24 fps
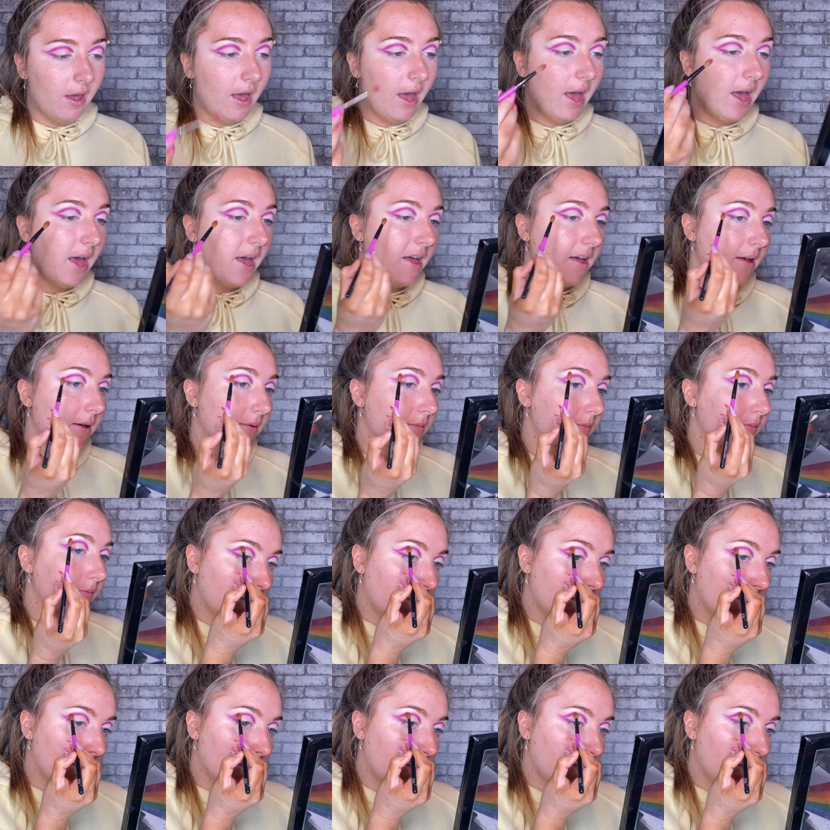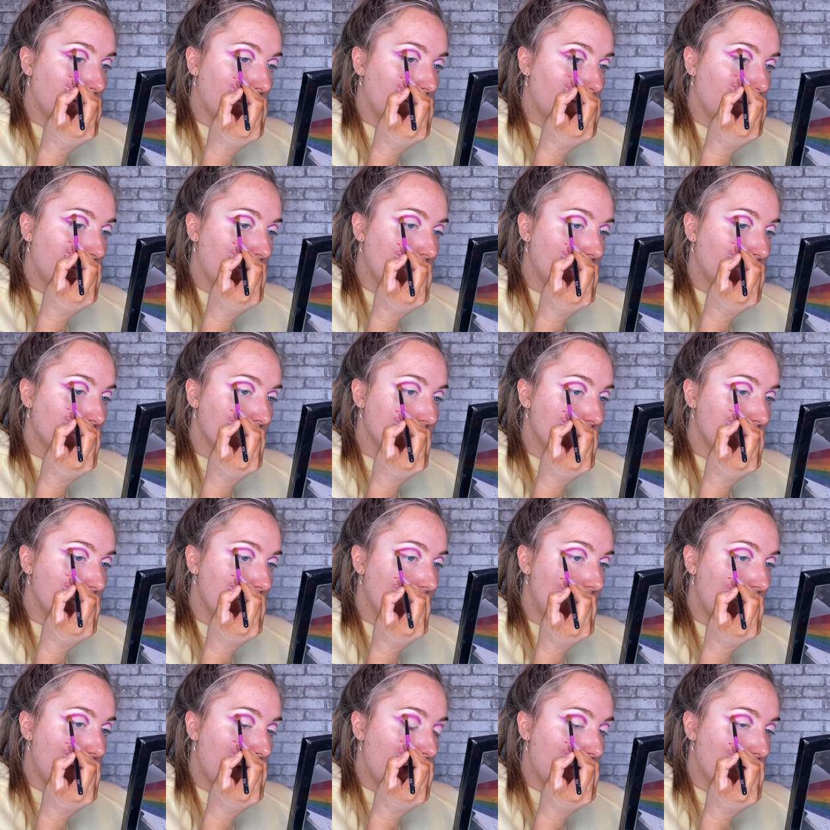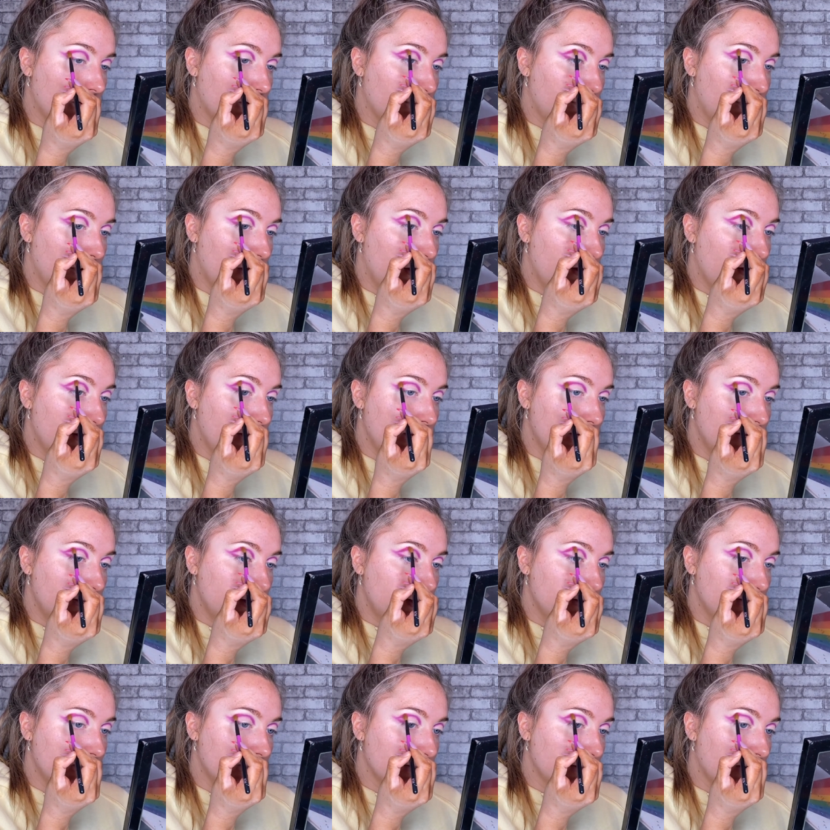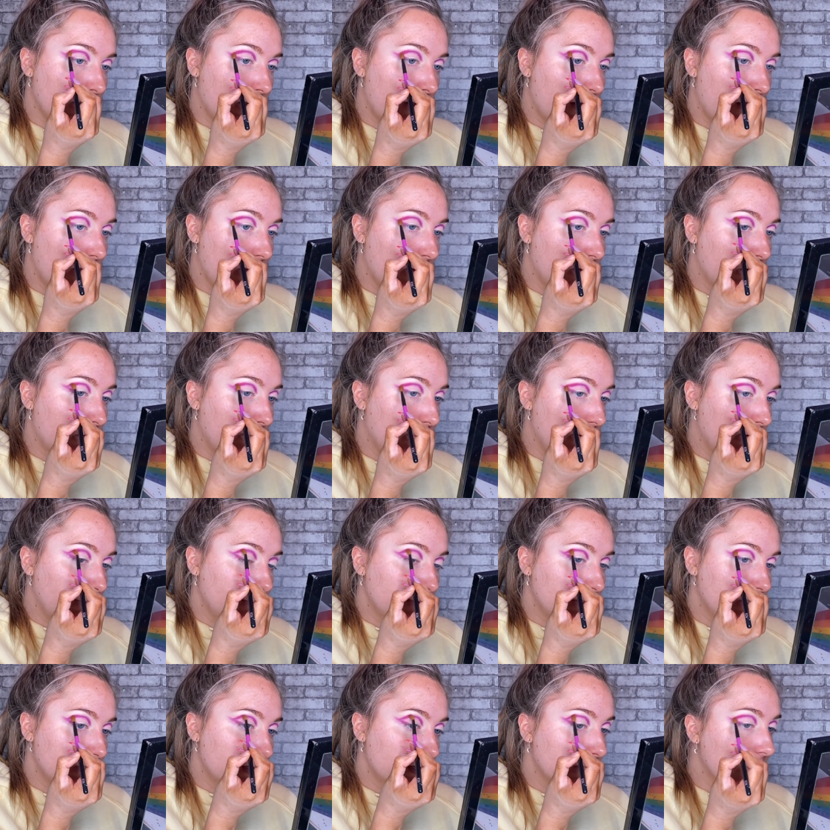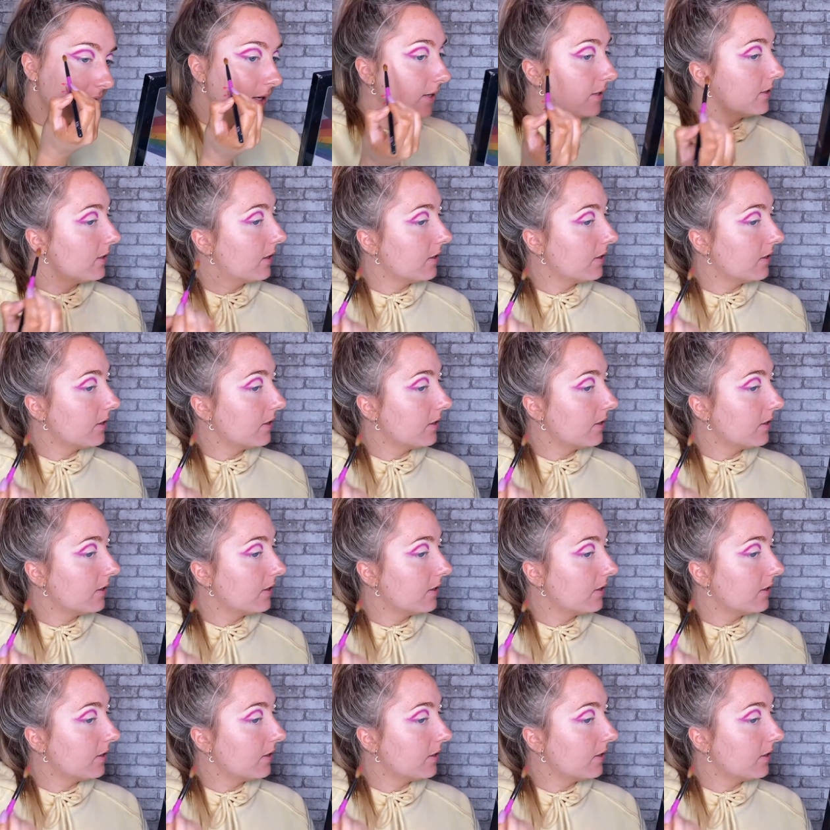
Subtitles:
And just see how it applies and how pigmented it is.